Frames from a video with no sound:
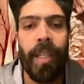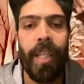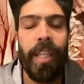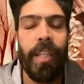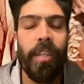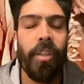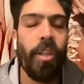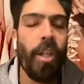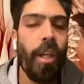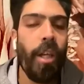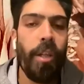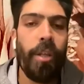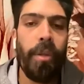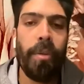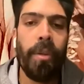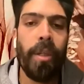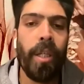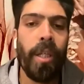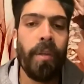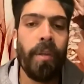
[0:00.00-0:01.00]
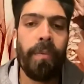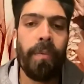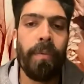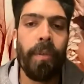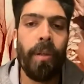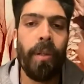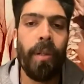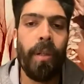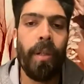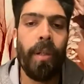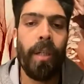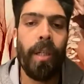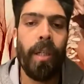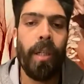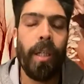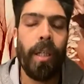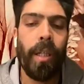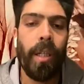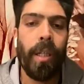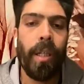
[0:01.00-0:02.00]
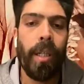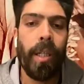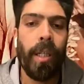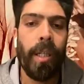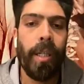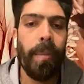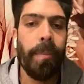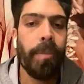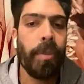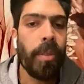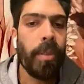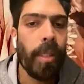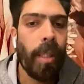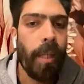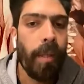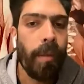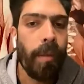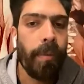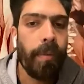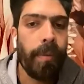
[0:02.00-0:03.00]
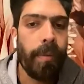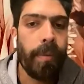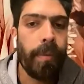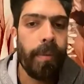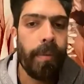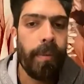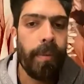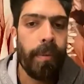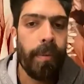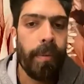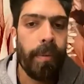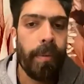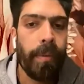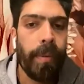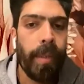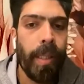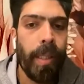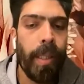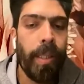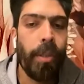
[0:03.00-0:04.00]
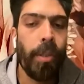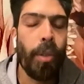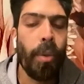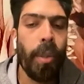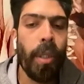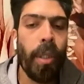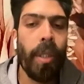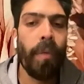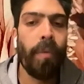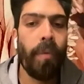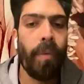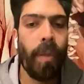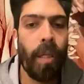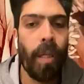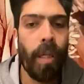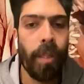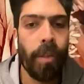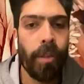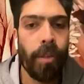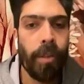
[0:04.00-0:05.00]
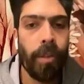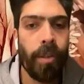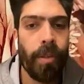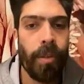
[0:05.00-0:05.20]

he's not doing it for himself, he's doing it for us,